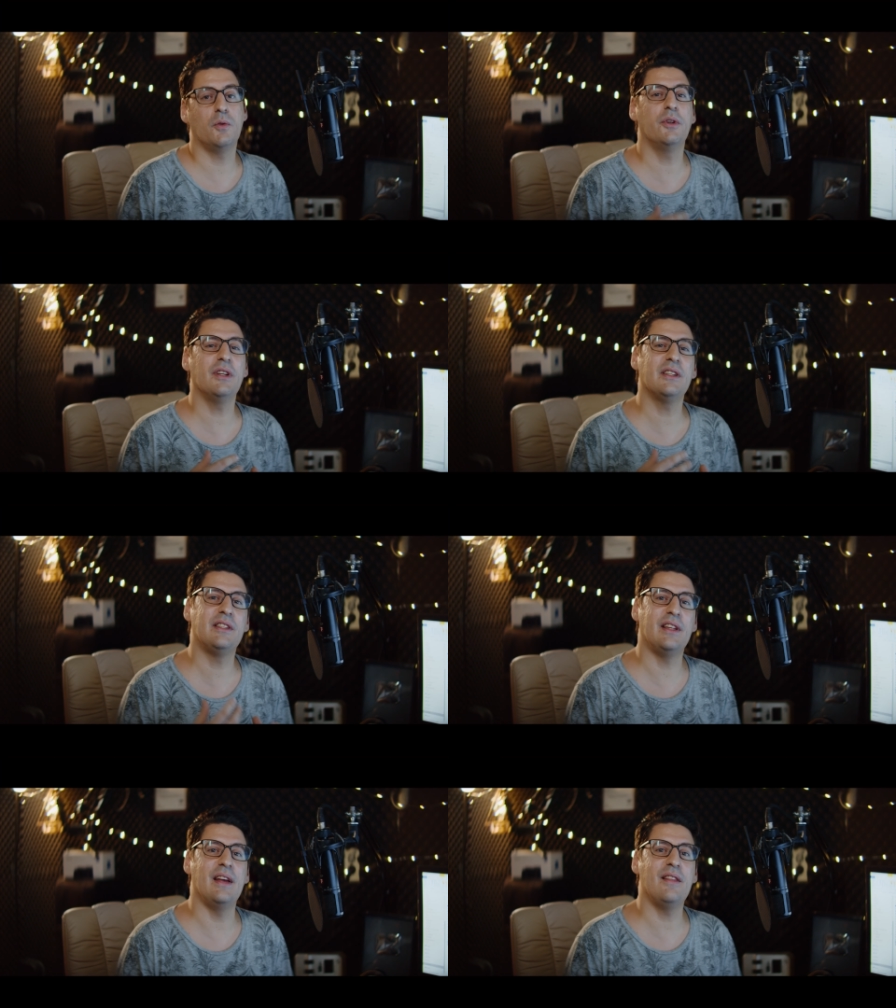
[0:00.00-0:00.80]
To what
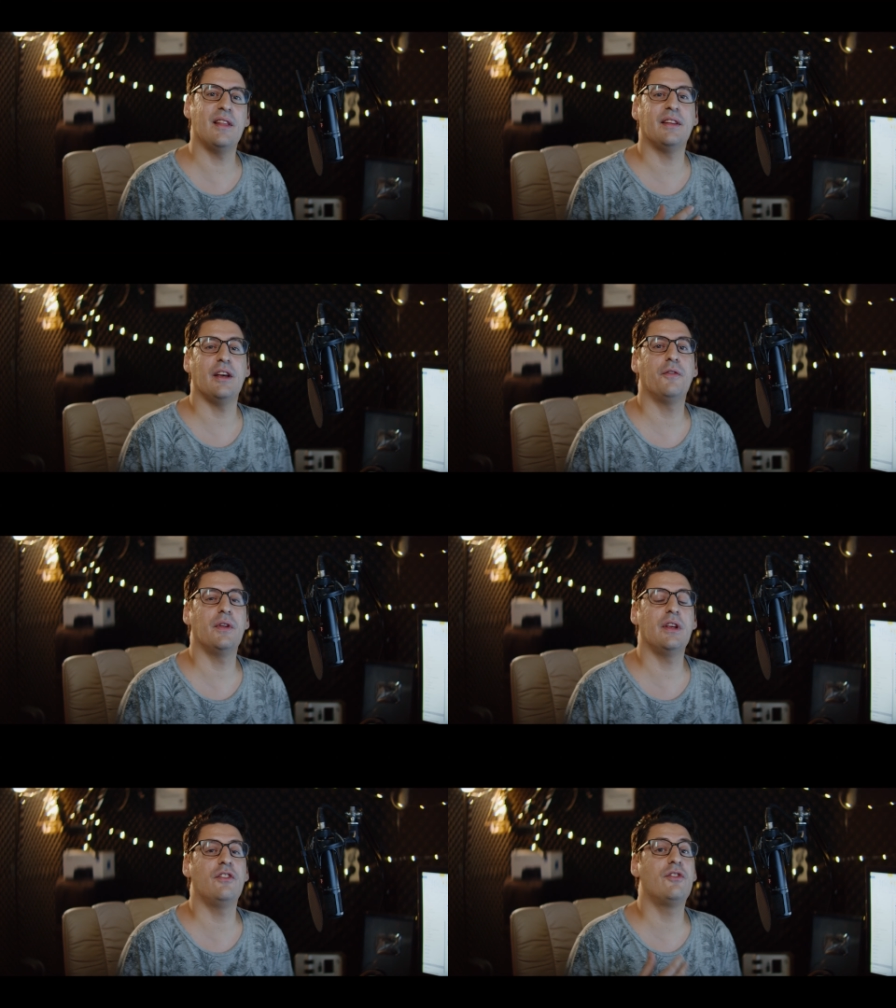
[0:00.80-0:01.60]
extent that
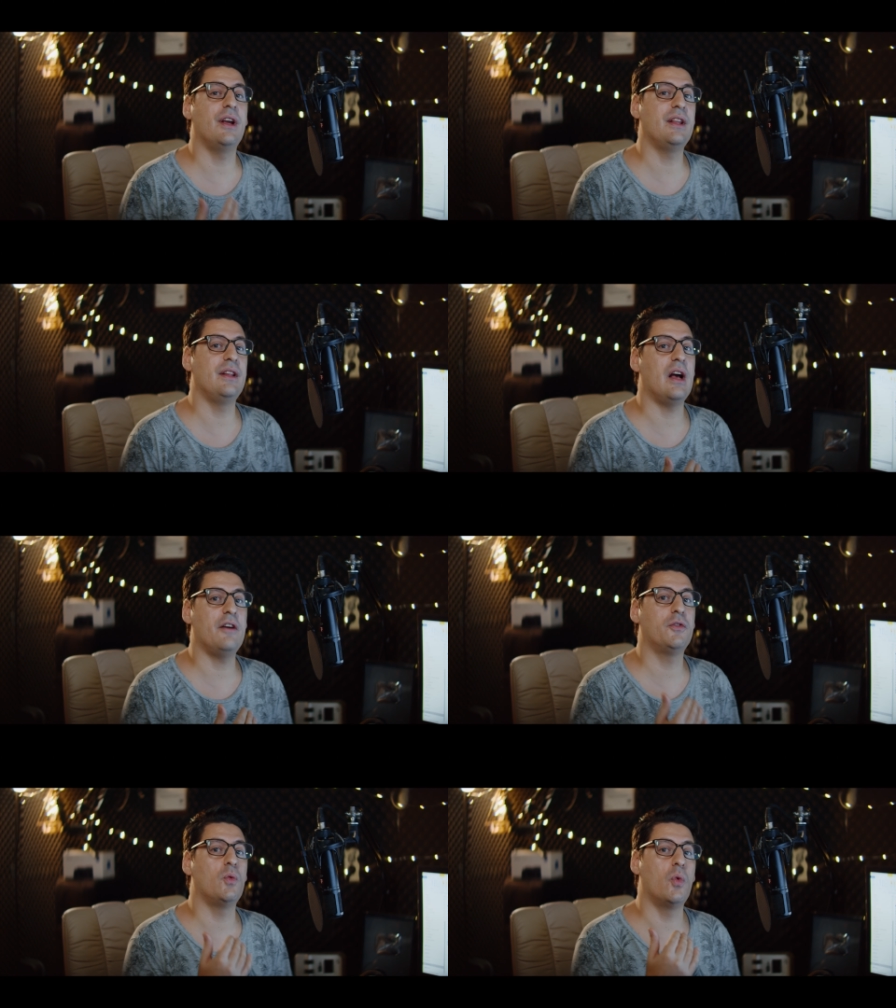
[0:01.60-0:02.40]
effort is great
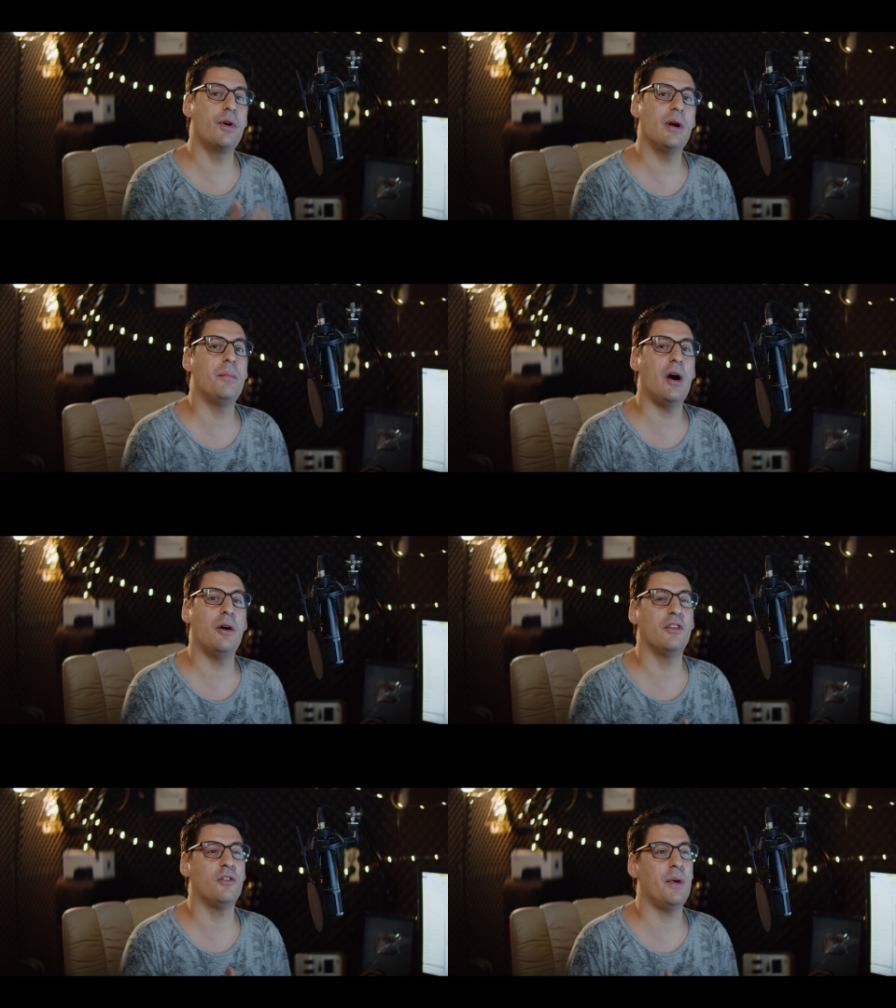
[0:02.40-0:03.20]
enough to worry
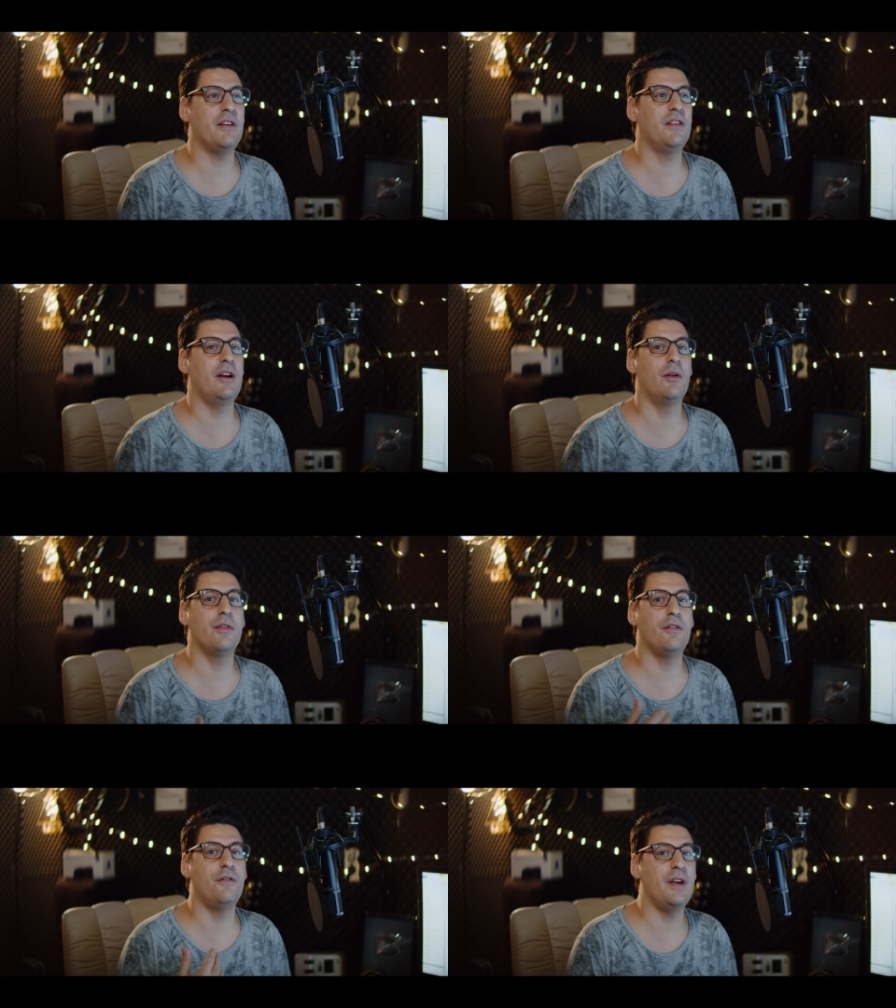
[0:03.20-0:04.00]
about, especially
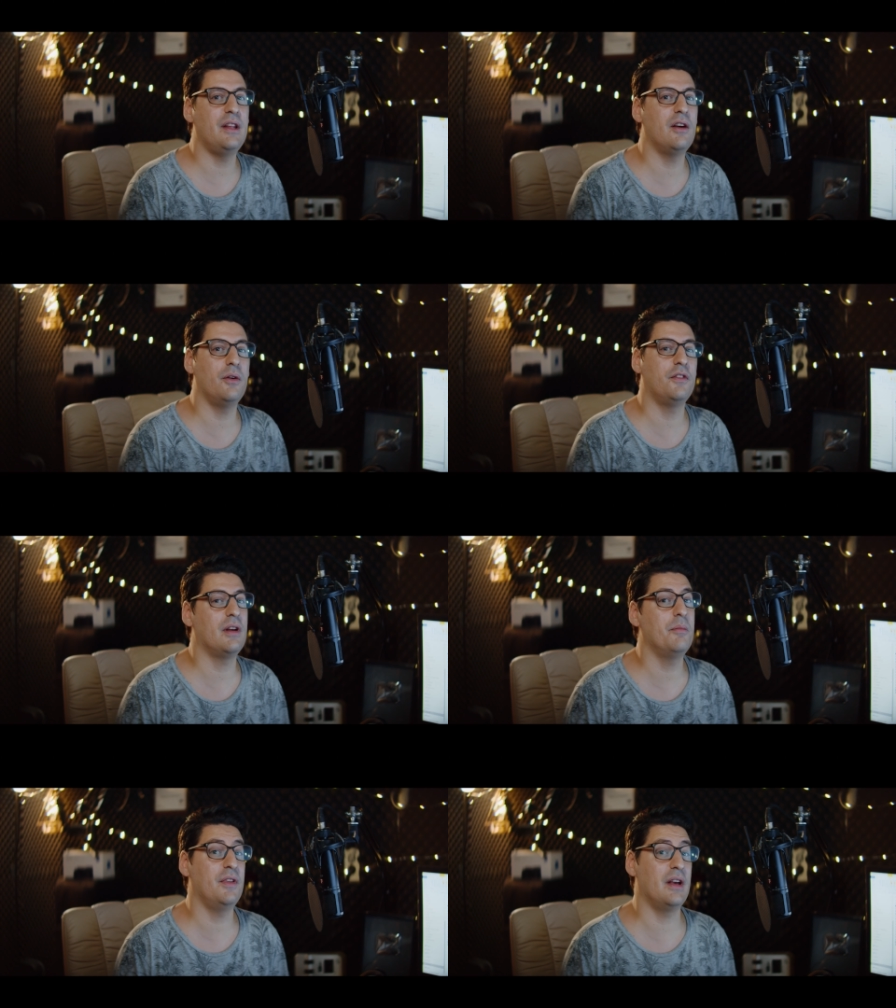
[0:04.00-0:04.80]
on the video, is
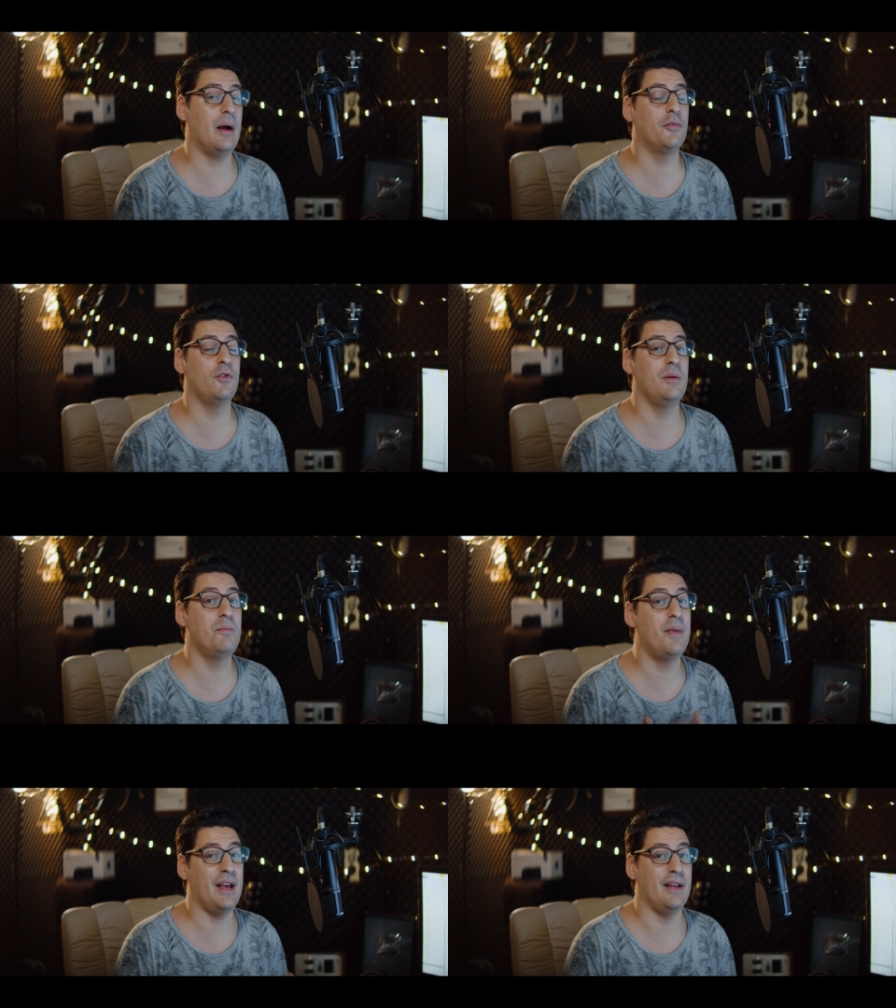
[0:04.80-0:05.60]
something up to
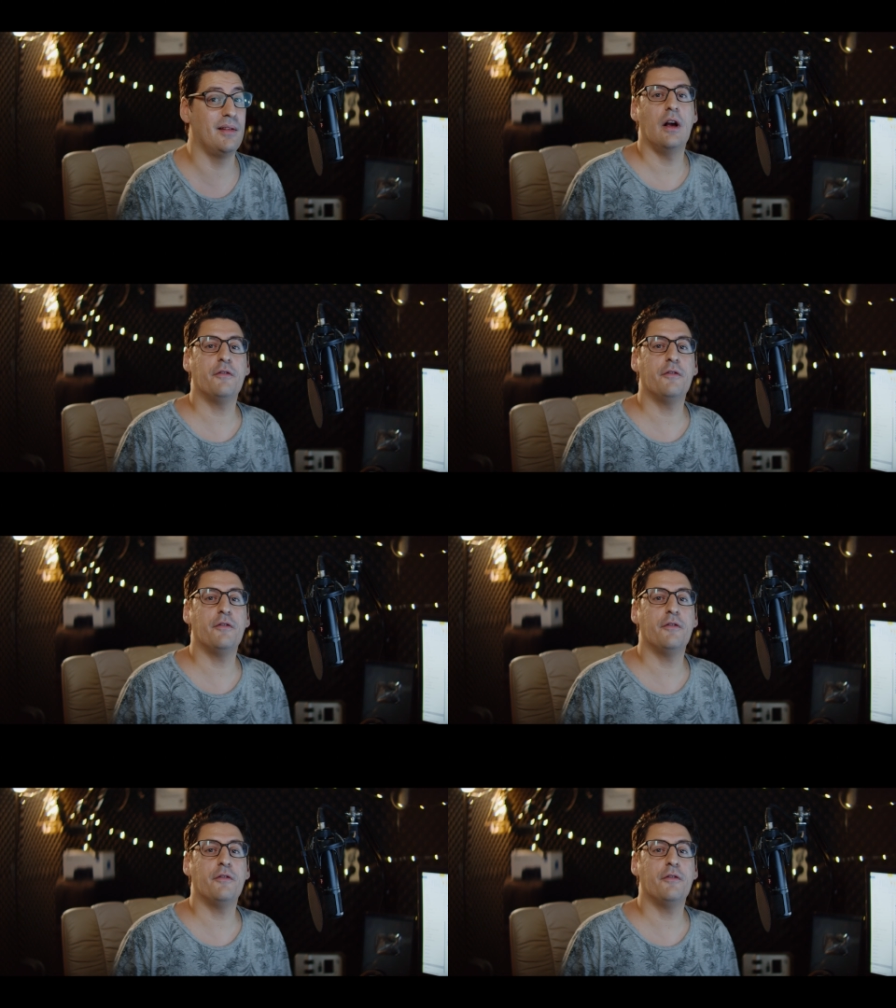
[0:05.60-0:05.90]
debate.